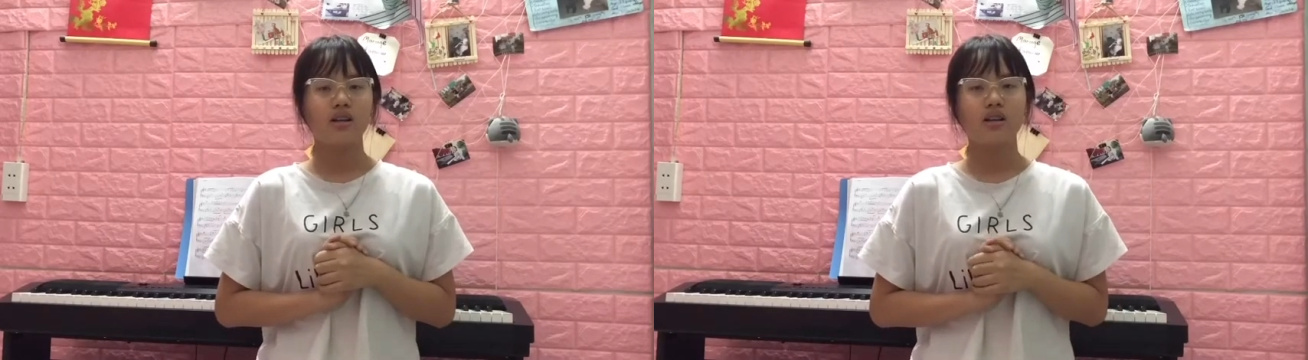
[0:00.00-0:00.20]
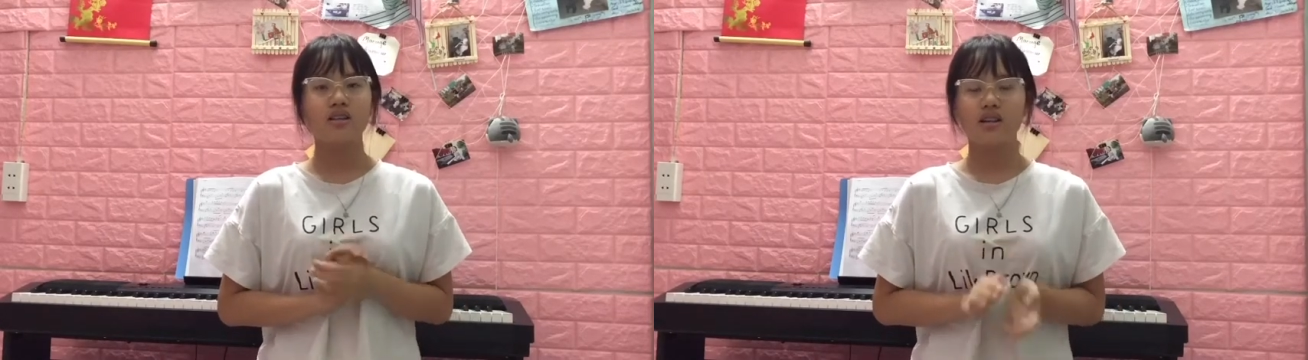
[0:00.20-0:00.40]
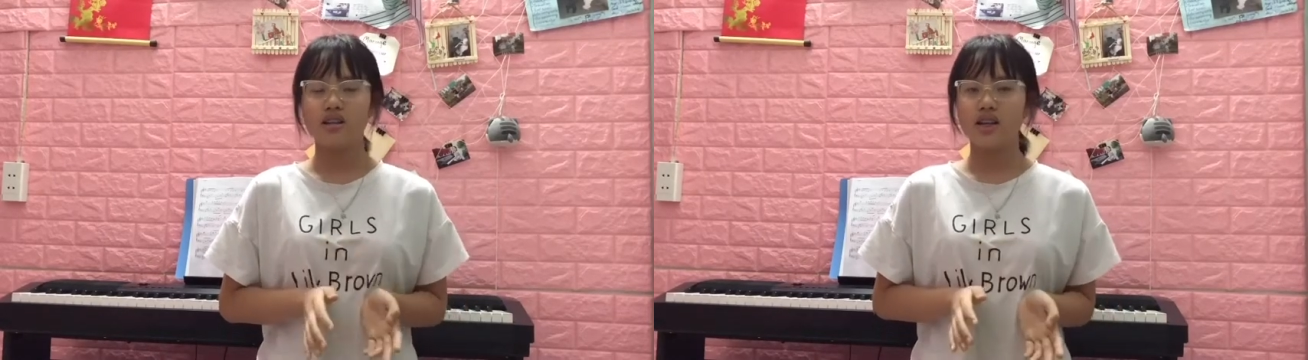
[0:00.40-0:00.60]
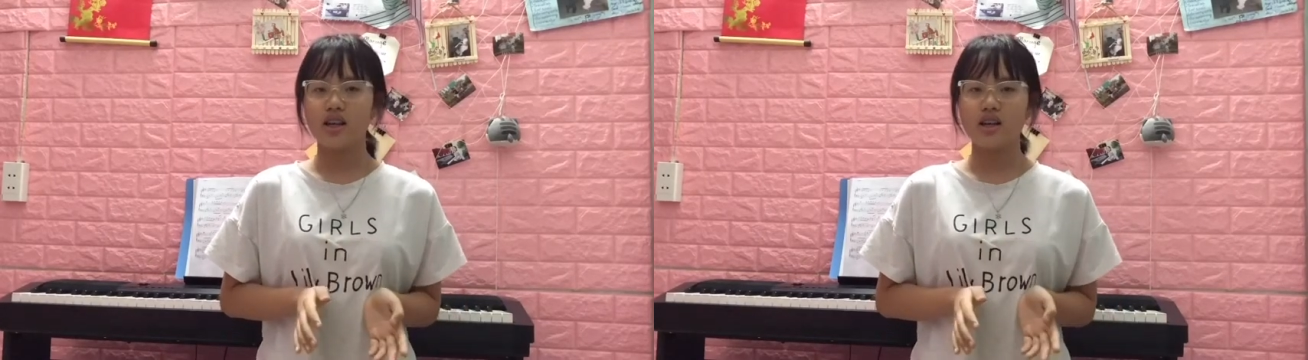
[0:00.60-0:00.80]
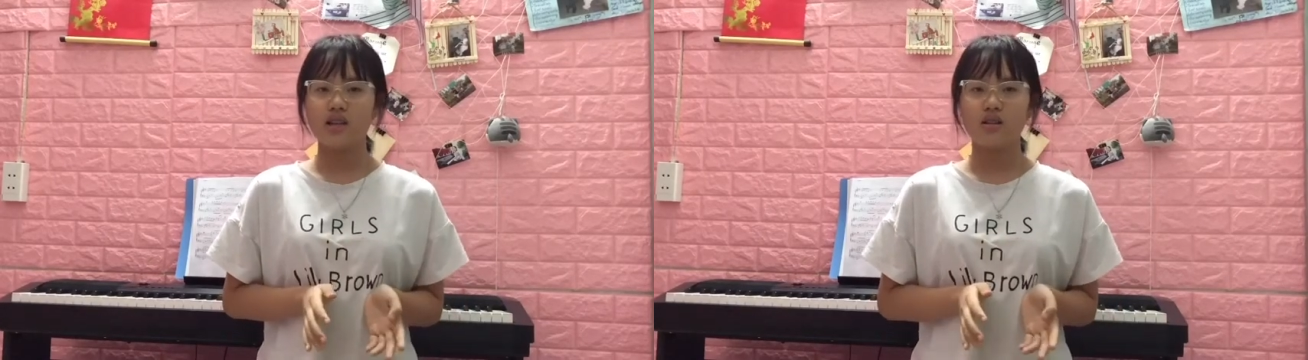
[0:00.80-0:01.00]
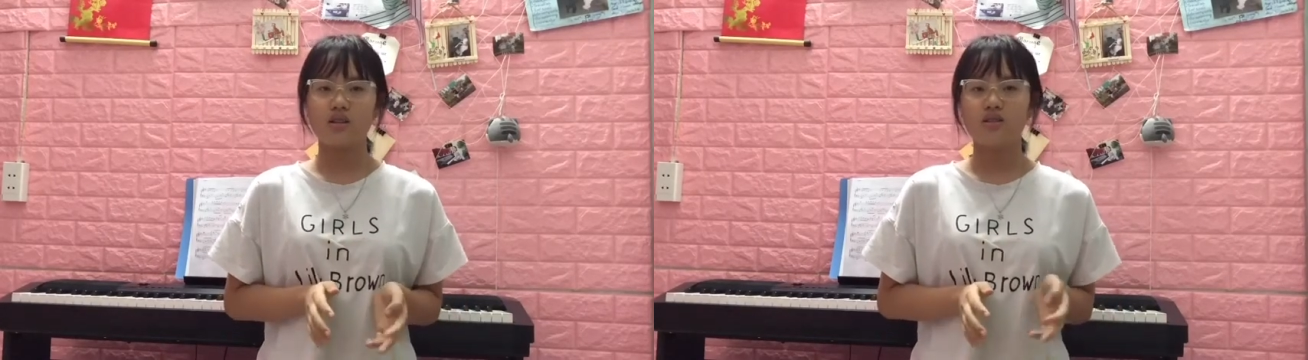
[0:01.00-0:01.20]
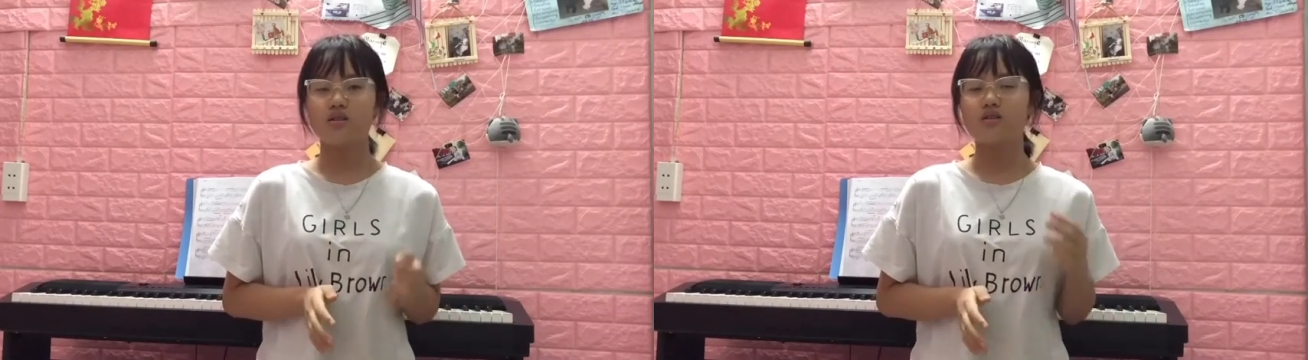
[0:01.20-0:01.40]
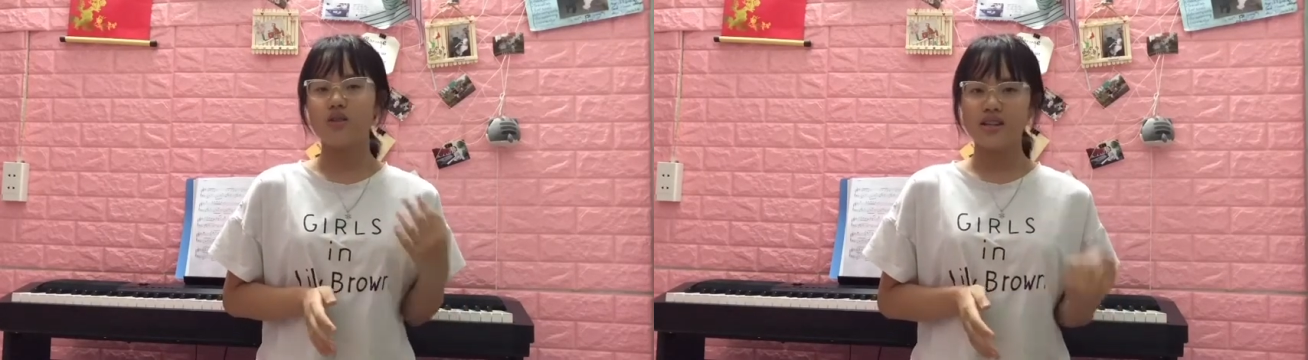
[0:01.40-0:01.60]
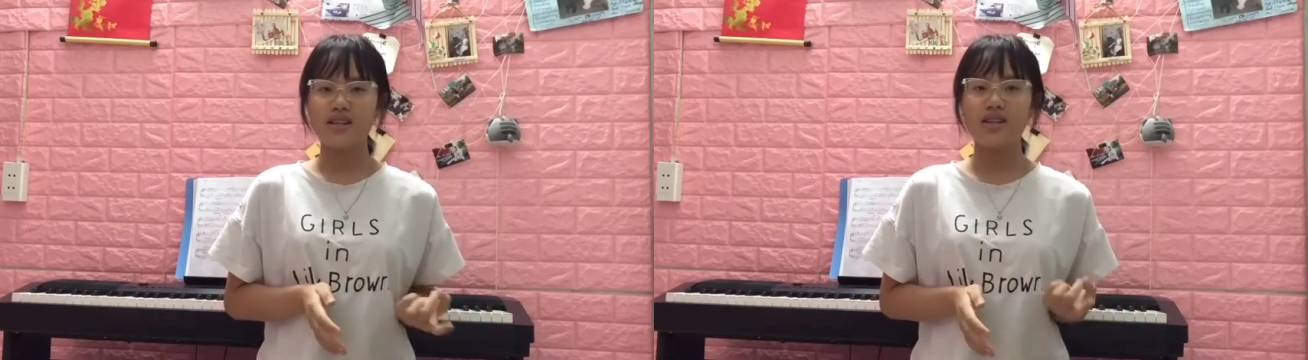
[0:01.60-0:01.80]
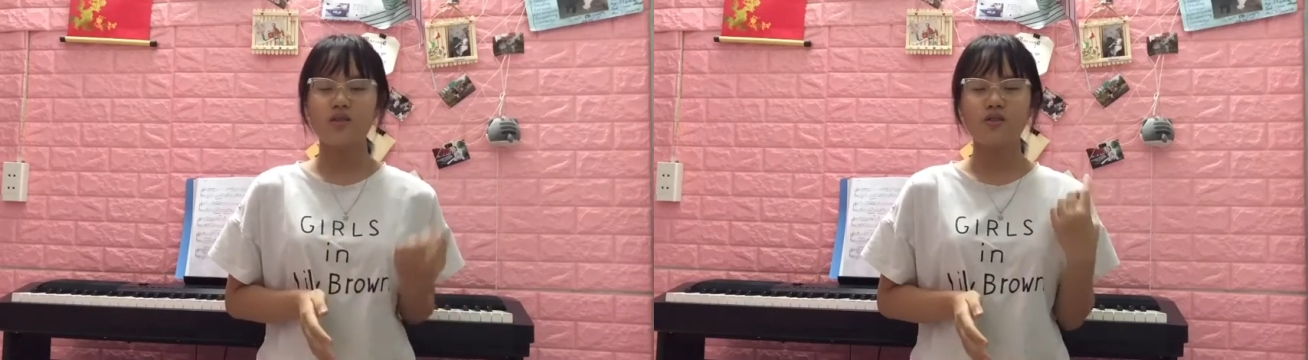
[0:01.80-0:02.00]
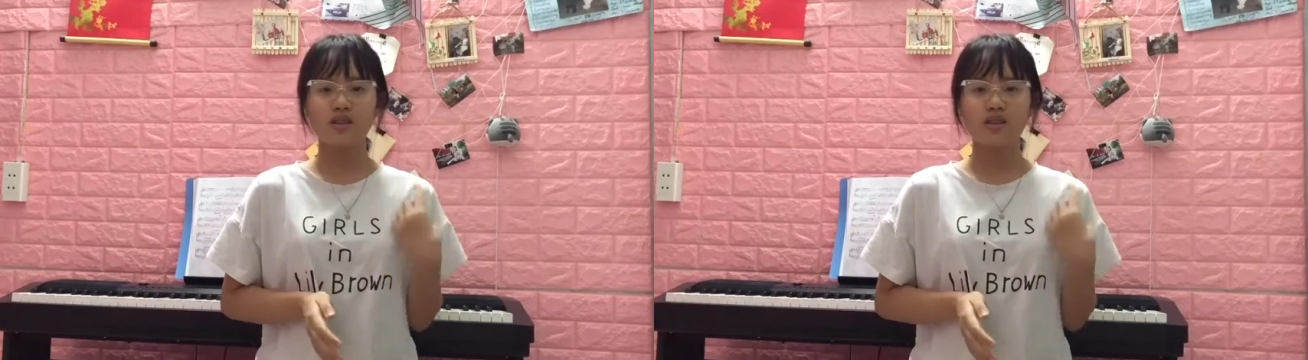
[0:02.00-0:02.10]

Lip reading: 20 to 30%